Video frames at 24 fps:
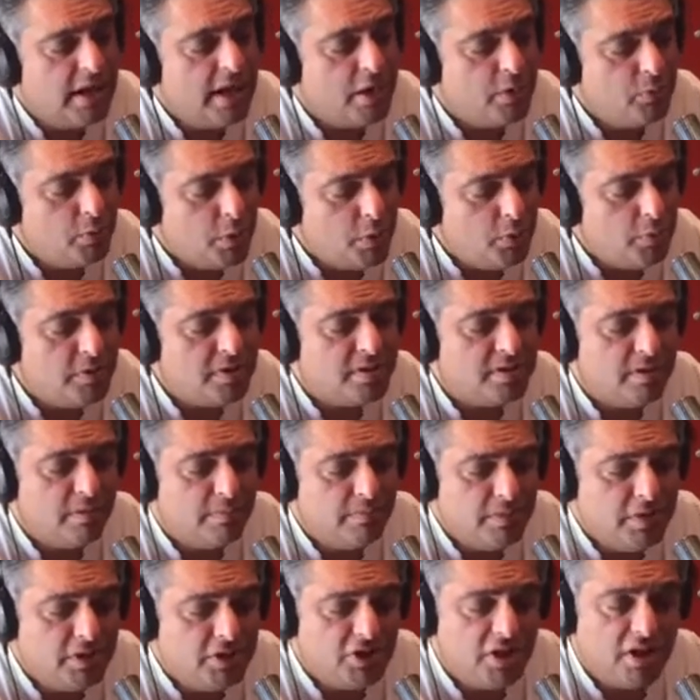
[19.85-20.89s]
And when we
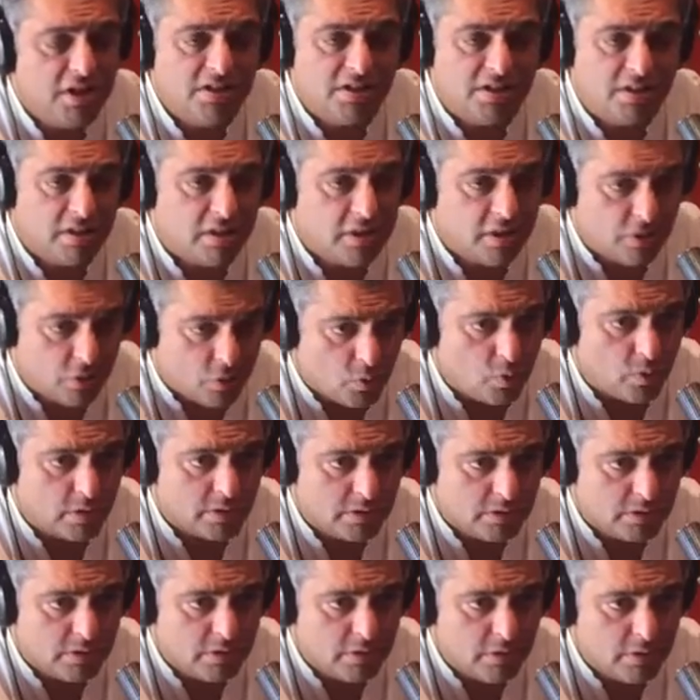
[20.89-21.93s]
simply change the
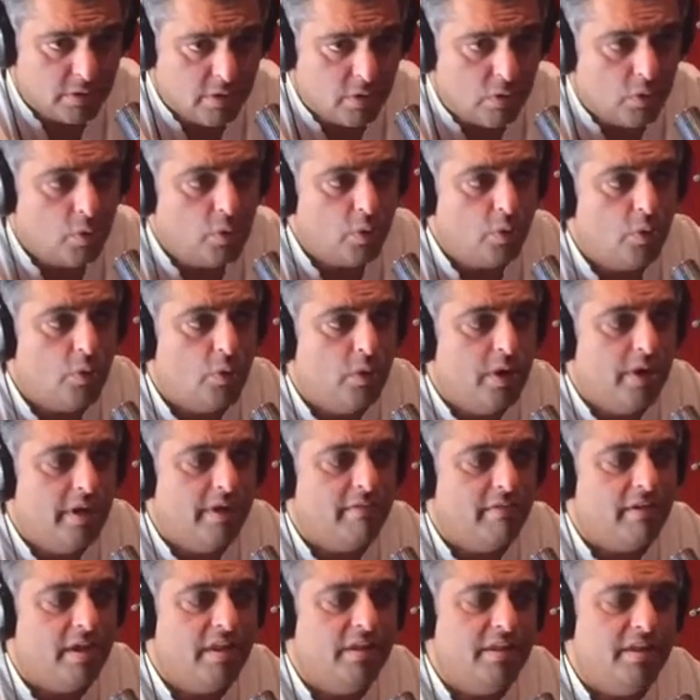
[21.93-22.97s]
thought, or
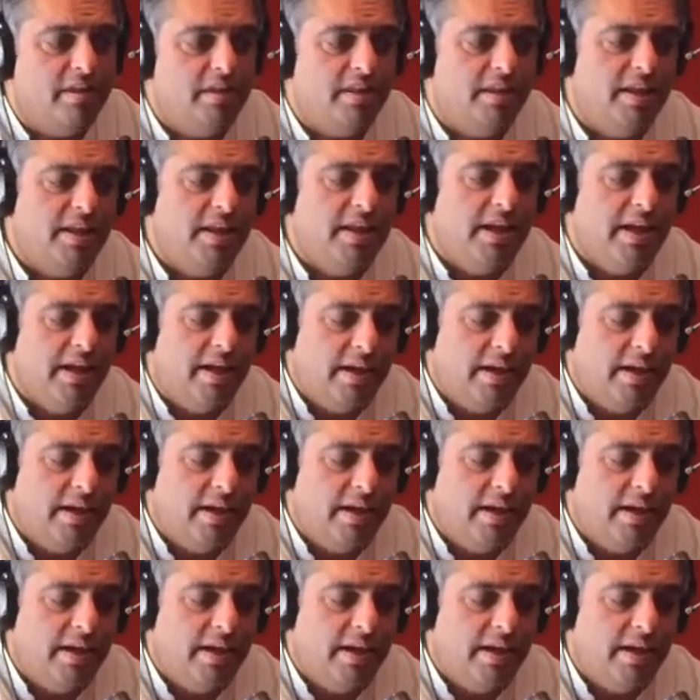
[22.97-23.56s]
rather the